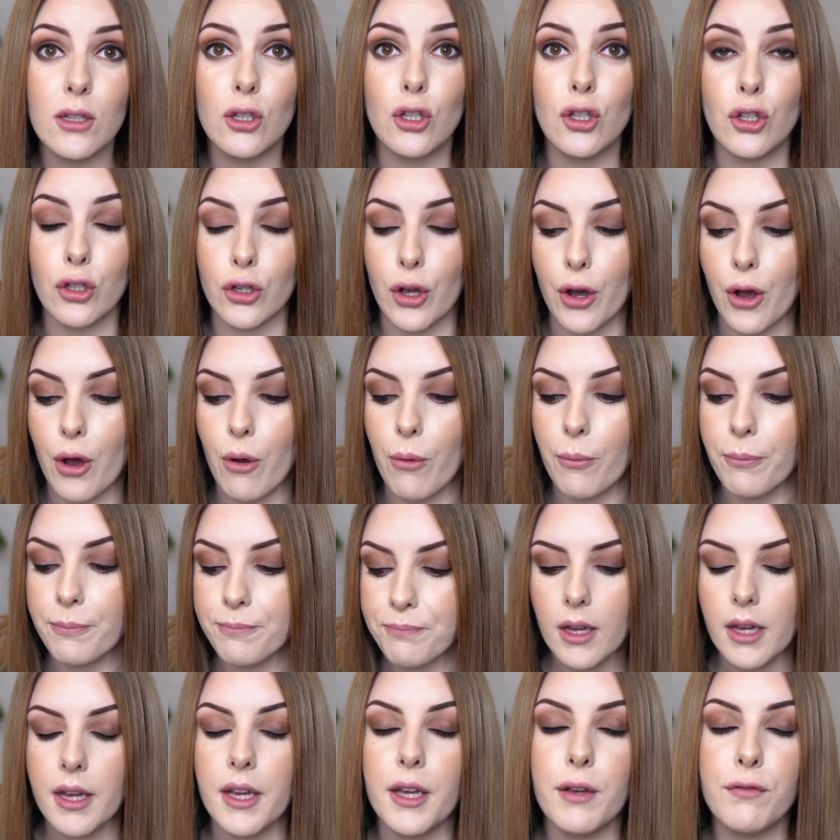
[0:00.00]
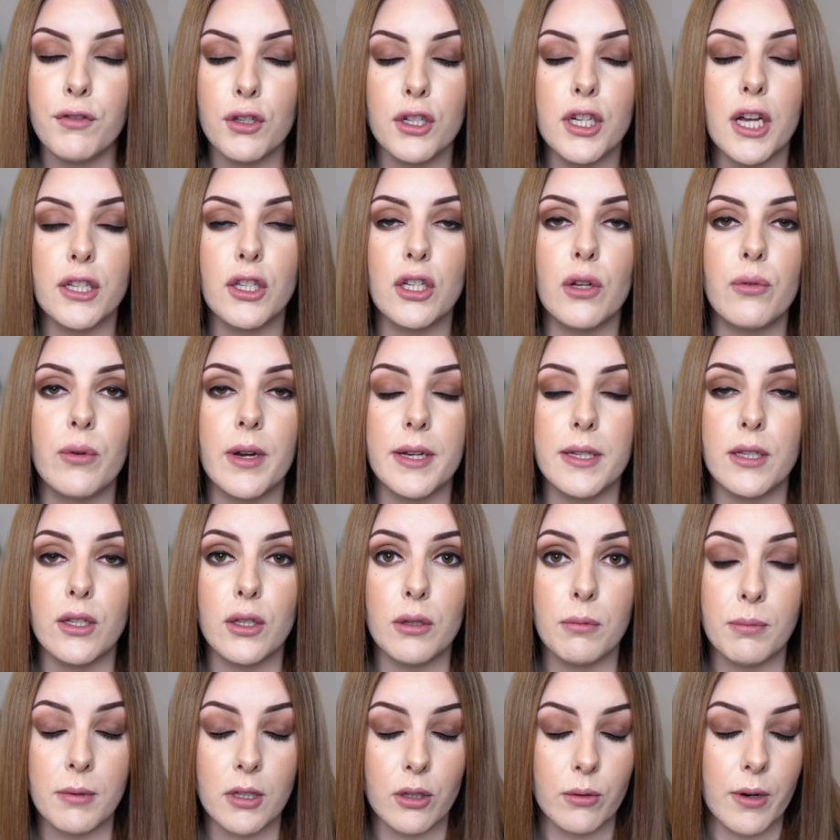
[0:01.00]
So if you're not already
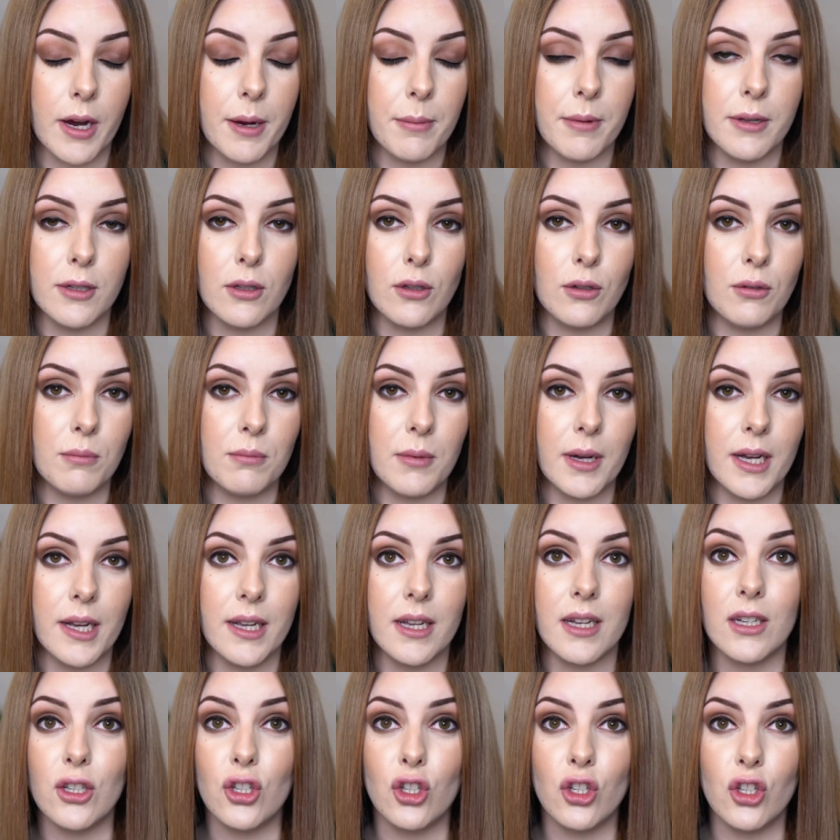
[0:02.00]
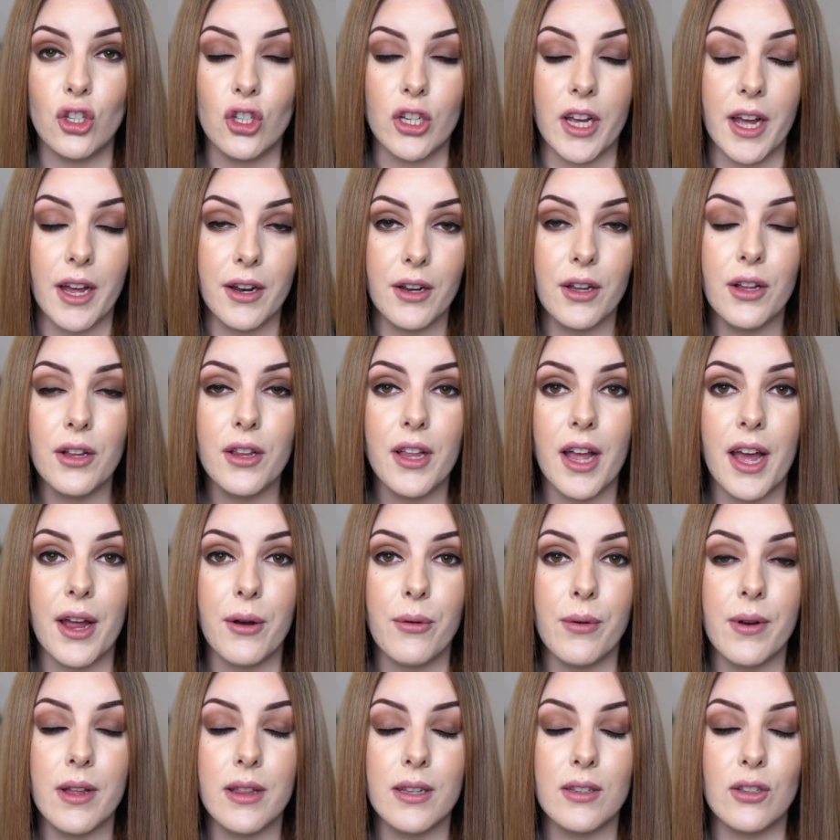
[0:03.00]
subscribing to my channel, I
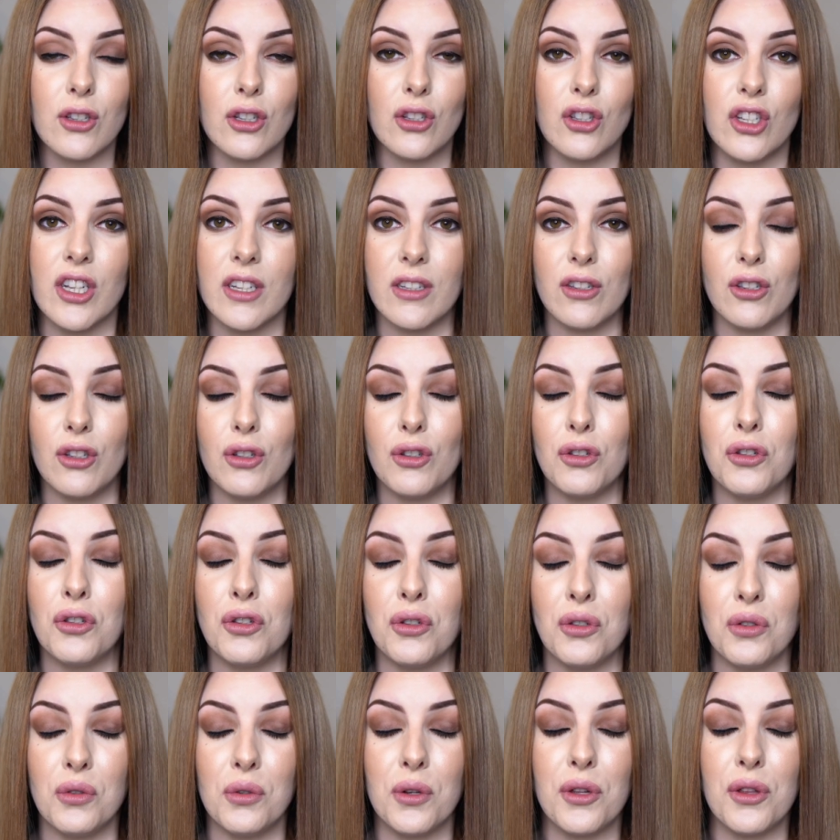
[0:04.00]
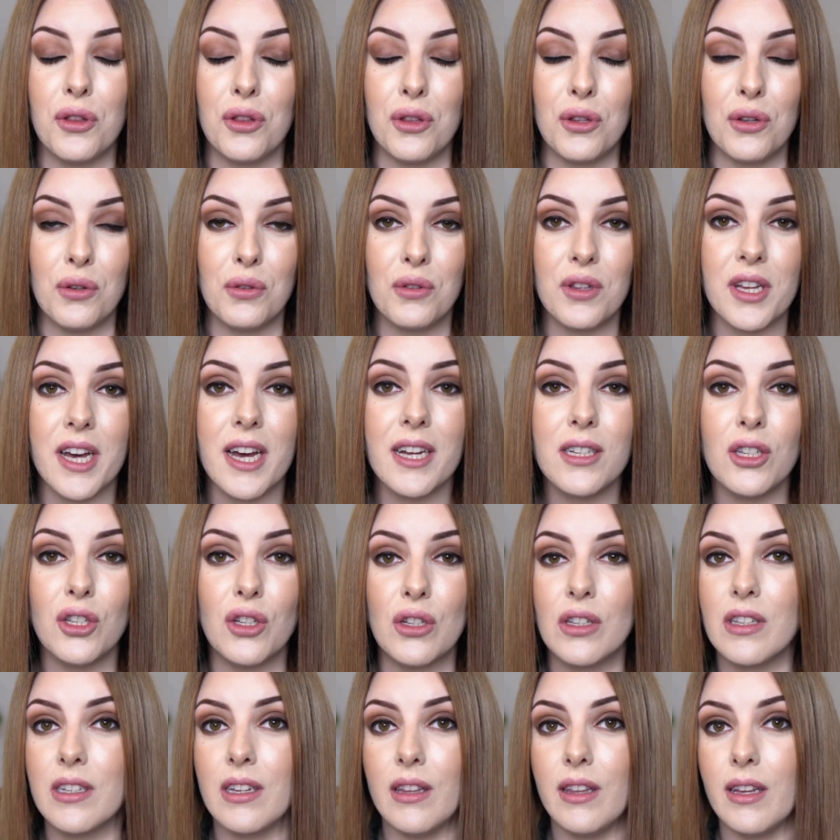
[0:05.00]
really suggest you to do that.
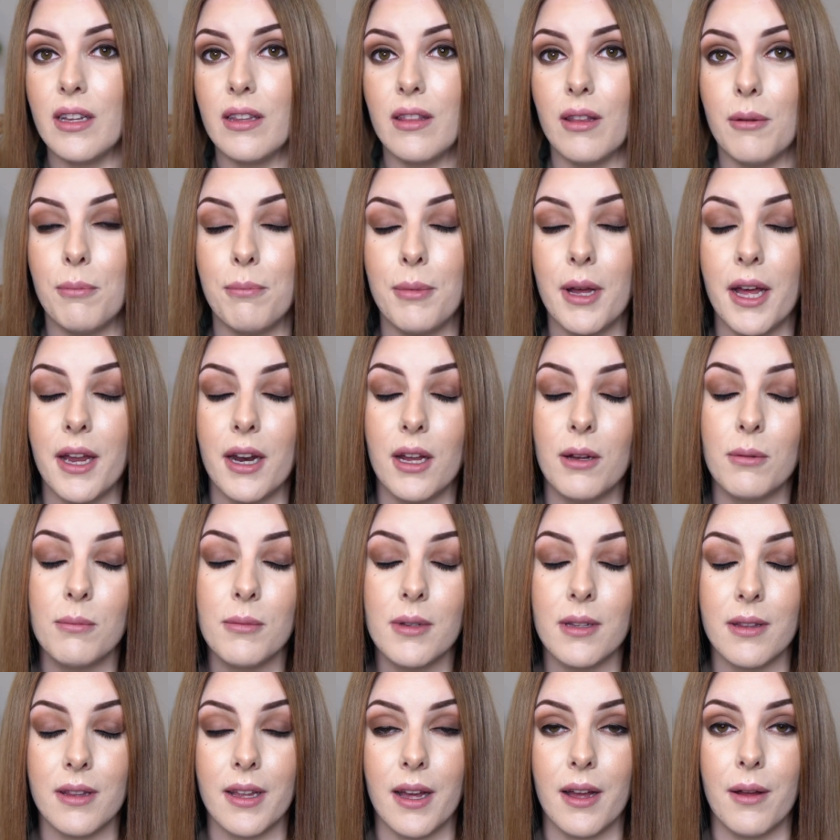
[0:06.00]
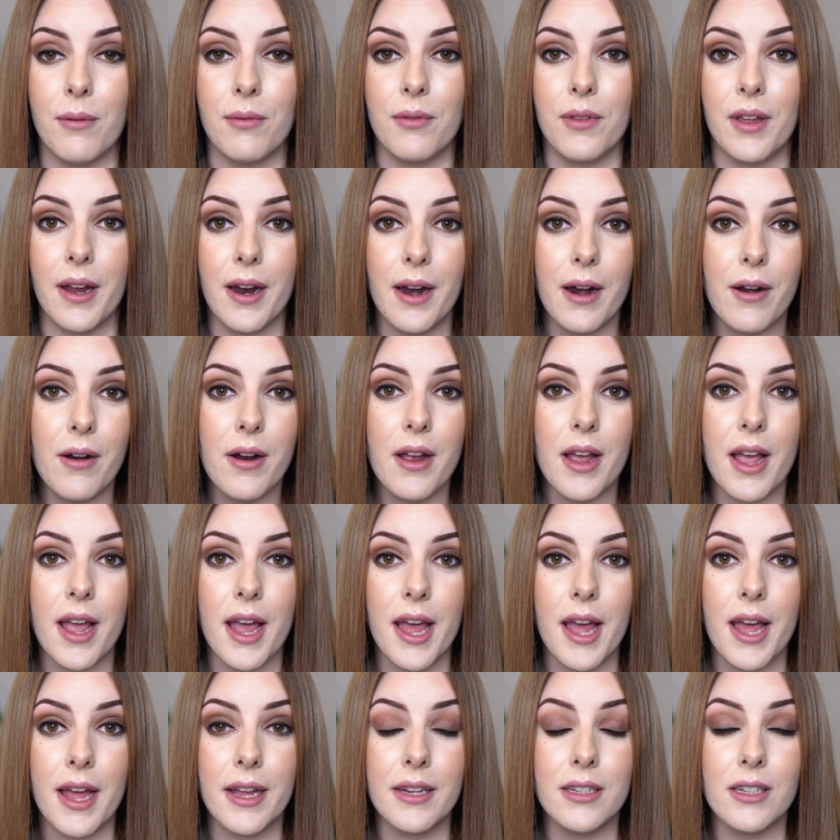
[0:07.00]
Just click the button down there
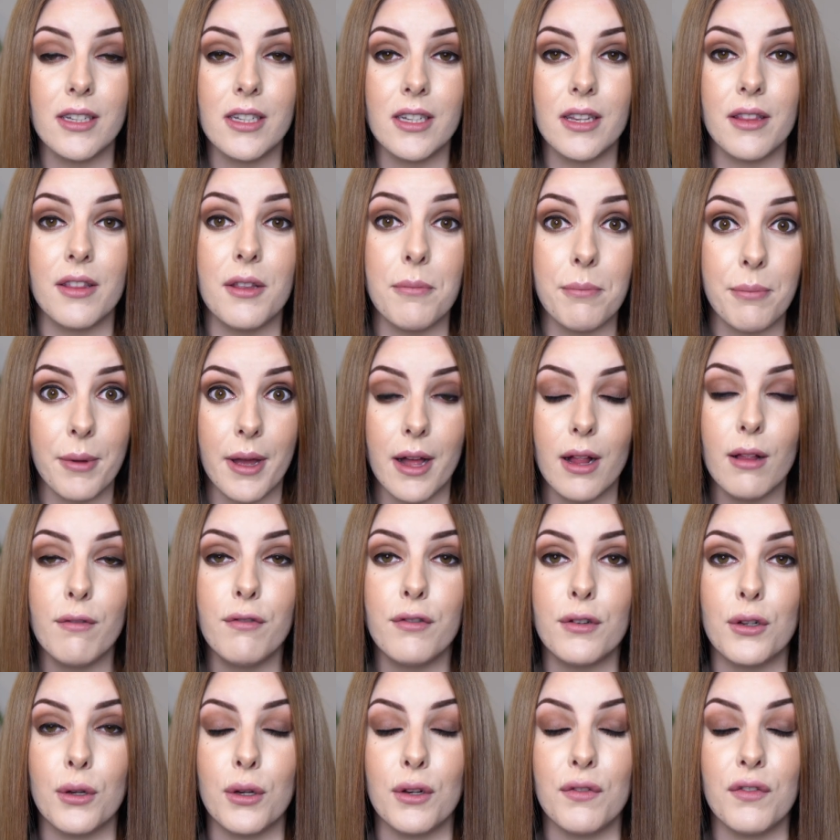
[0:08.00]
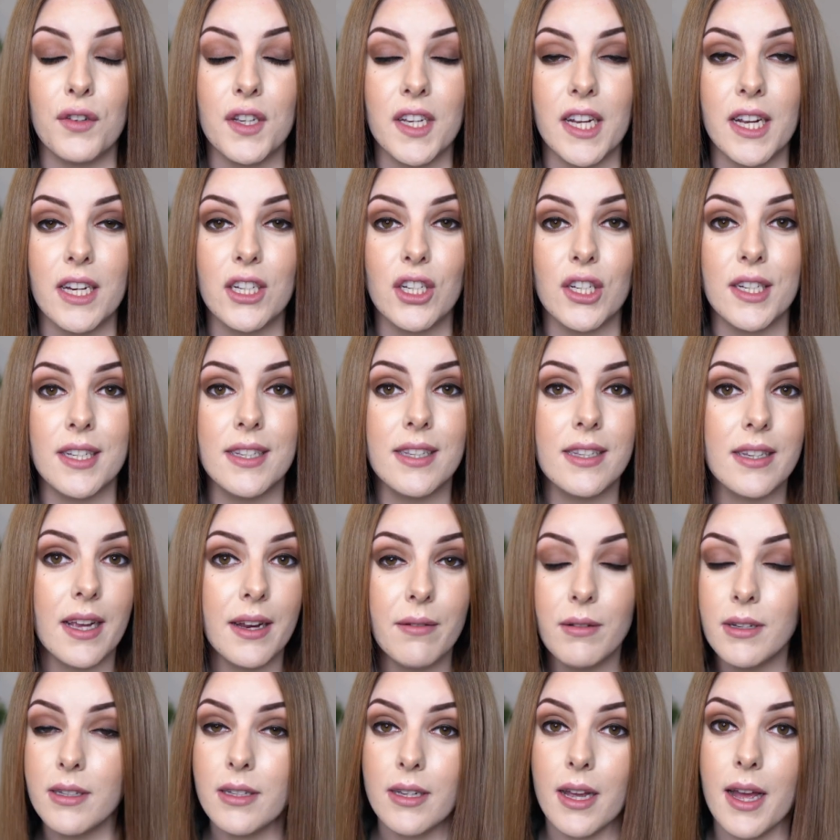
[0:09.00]
and the bell for notifications
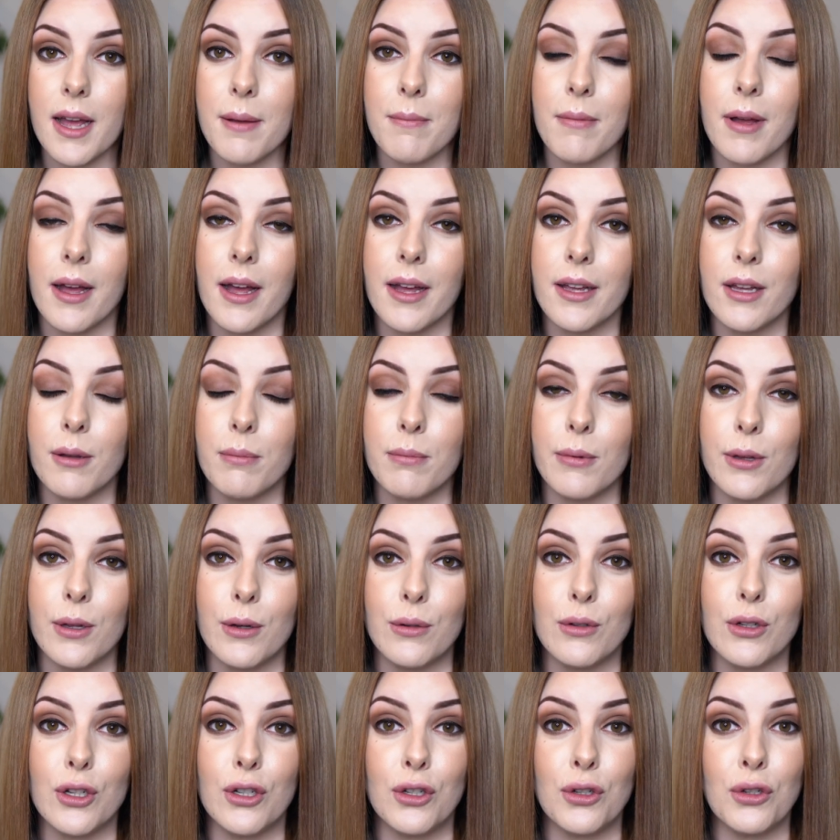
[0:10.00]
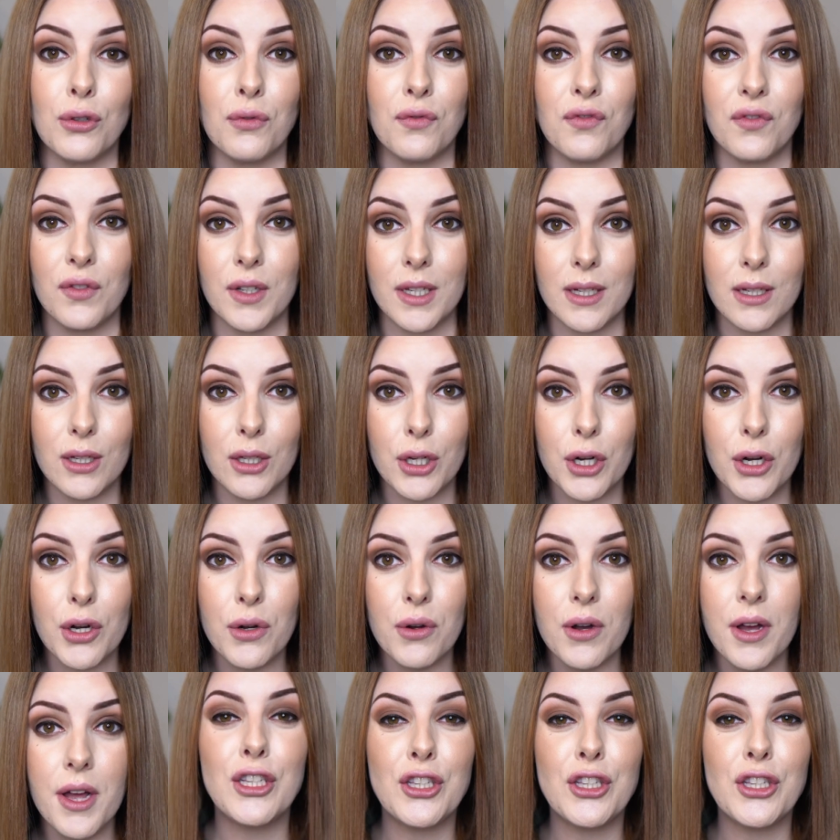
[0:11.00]
every time I upload a new video.